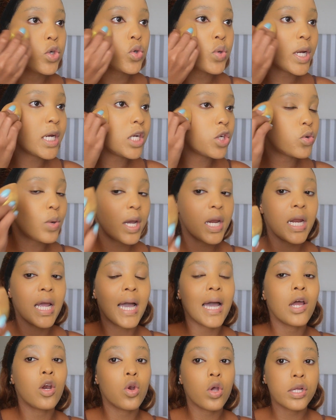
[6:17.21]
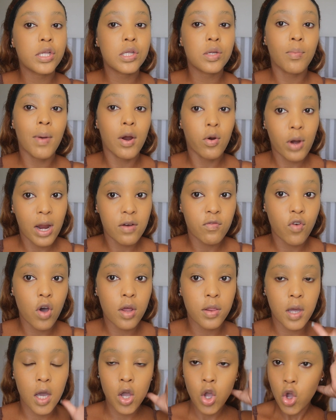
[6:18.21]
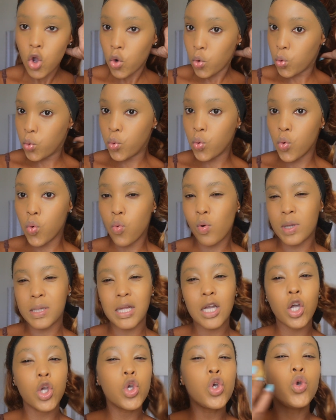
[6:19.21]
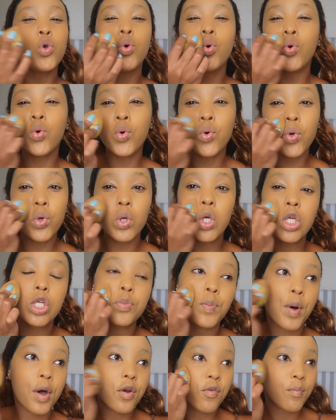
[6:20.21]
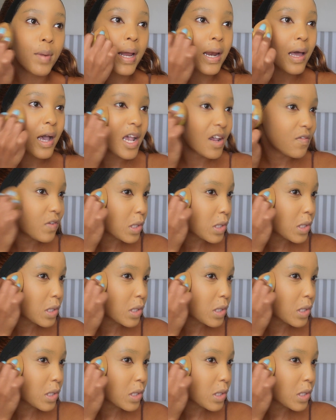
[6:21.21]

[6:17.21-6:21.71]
2020, I had lost my grandfather, who was like a huge part of my life.